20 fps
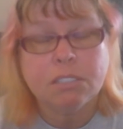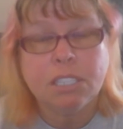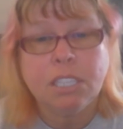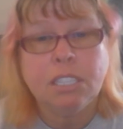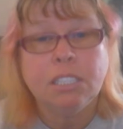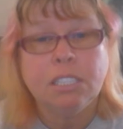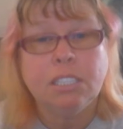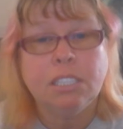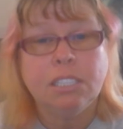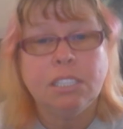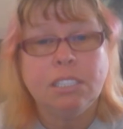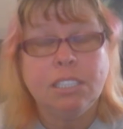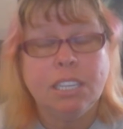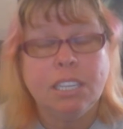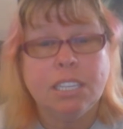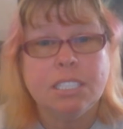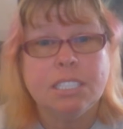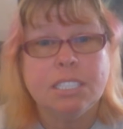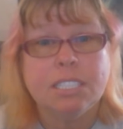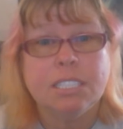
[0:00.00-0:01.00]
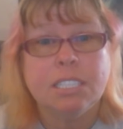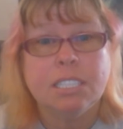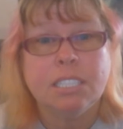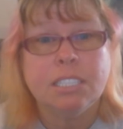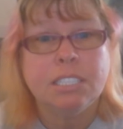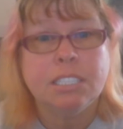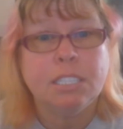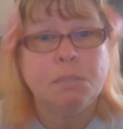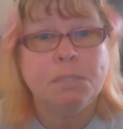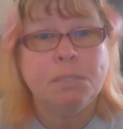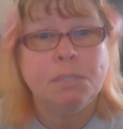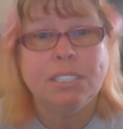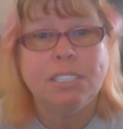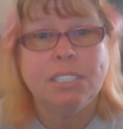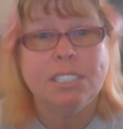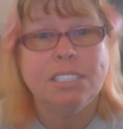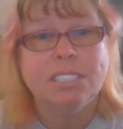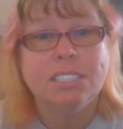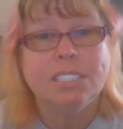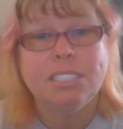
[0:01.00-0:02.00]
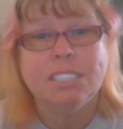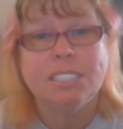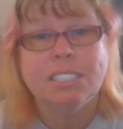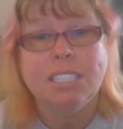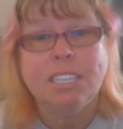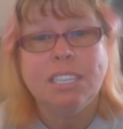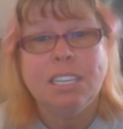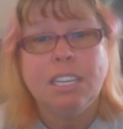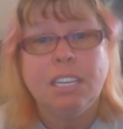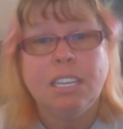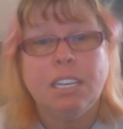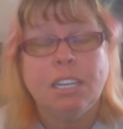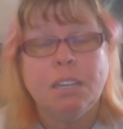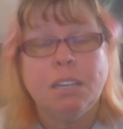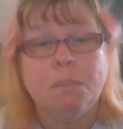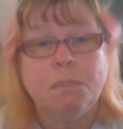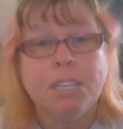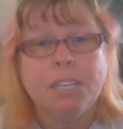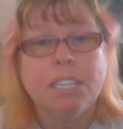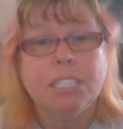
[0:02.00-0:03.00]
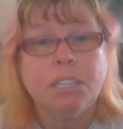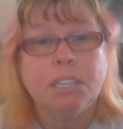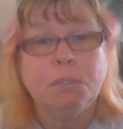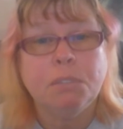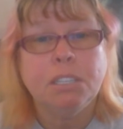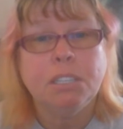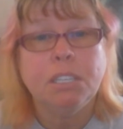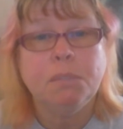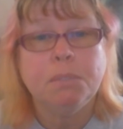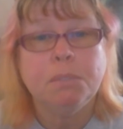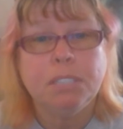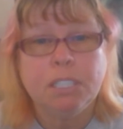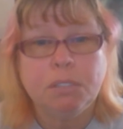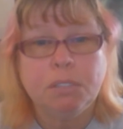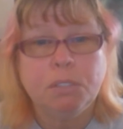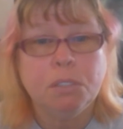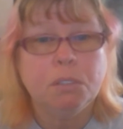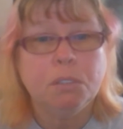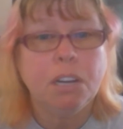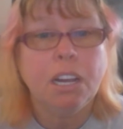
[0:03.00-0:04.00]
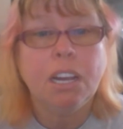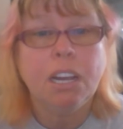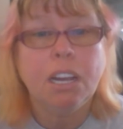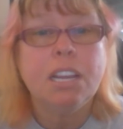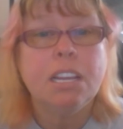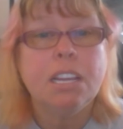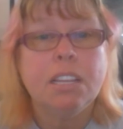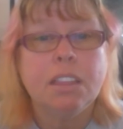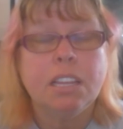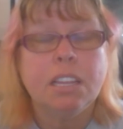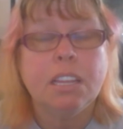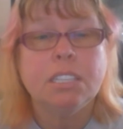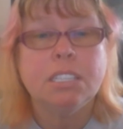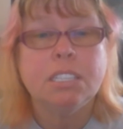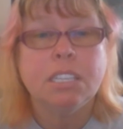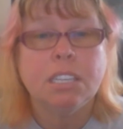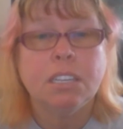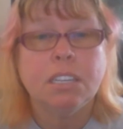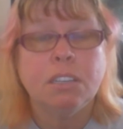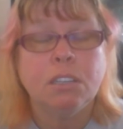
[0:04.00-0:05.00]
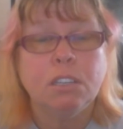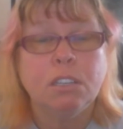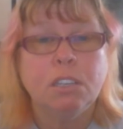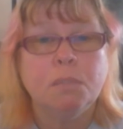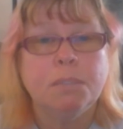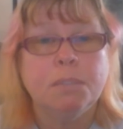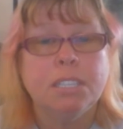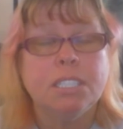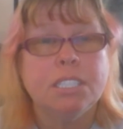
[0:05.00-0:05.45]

And yes, in some areas, because I really believe you are hiding things that can harm